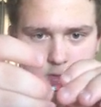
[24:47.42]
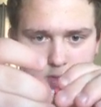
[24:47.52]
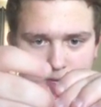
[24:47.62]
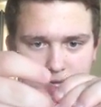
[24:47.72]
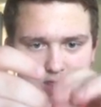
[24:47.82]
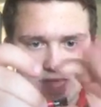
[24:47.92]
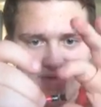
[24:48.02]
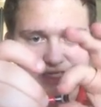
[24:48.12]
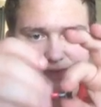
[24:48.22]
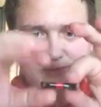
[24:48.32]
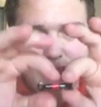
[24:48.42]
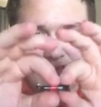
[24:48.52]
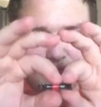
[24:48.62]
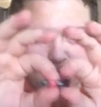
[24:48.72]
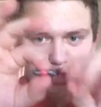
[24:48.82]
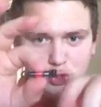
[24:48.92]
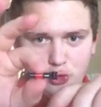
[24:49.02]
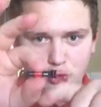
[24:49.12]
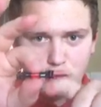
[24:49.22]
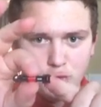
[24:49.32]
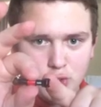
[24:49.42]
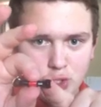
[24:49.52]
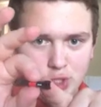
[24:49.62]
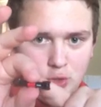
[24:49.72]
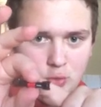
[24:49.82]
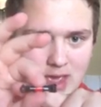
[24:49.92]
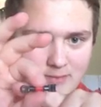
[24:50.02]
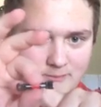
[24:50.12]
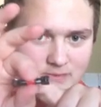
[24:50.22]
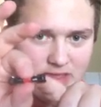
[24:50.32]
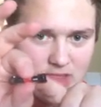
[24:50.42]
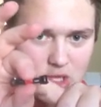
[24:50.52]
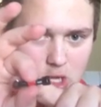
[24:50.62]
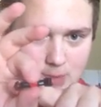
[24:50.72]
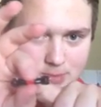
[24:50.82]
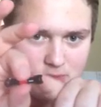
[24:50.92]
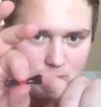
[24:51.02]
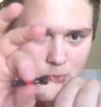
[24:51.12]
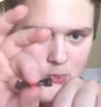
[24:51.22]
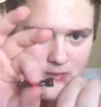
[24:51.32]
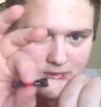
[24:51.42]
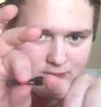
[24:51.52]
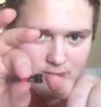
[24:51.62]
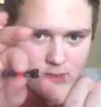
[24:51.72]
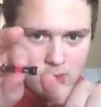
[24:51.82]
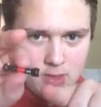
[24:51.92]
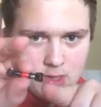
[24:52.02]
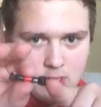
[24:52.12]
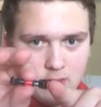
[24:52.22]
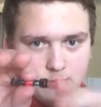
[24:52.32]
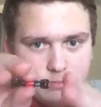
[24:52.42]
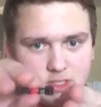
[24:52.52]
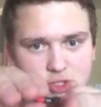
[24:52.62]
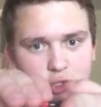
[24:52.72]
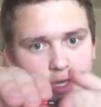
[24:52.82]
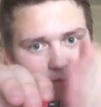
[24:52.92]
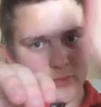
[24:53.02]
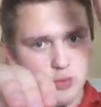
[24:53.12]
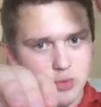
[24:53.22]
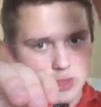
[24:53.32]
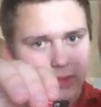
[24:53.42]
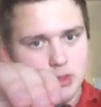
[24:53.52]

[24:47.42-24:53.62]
and attach it. Make sure you have them facing opposite ways. Make sure you have one